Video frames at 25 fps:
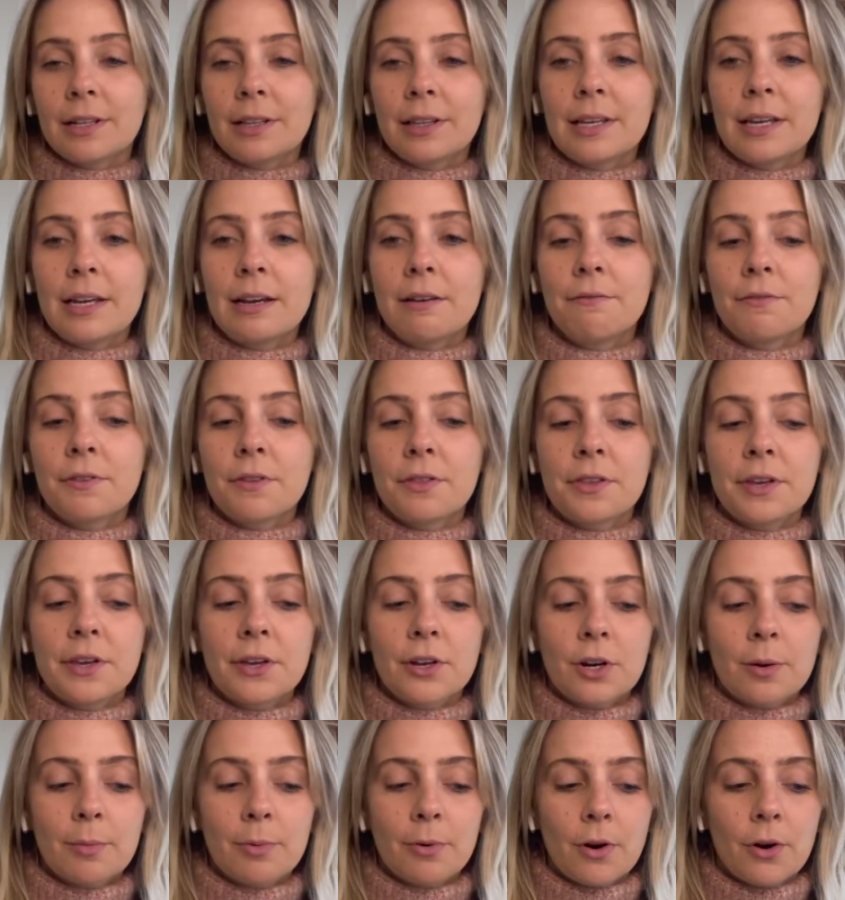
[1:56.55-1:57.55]
leave the
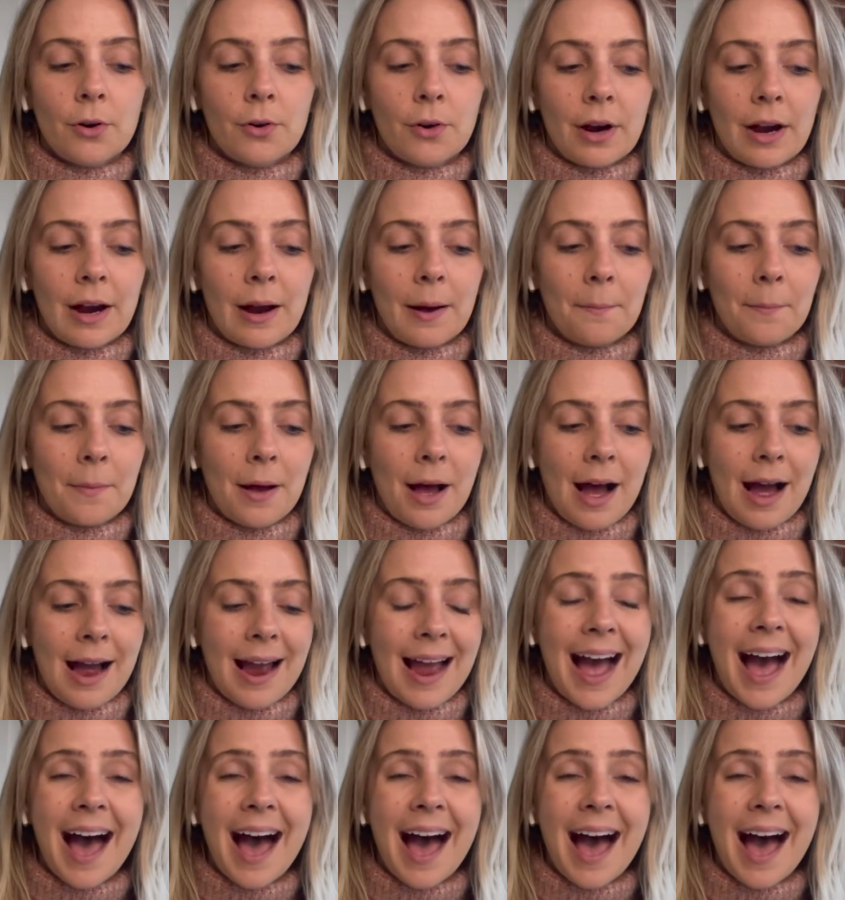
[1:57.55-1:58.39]
theater program. I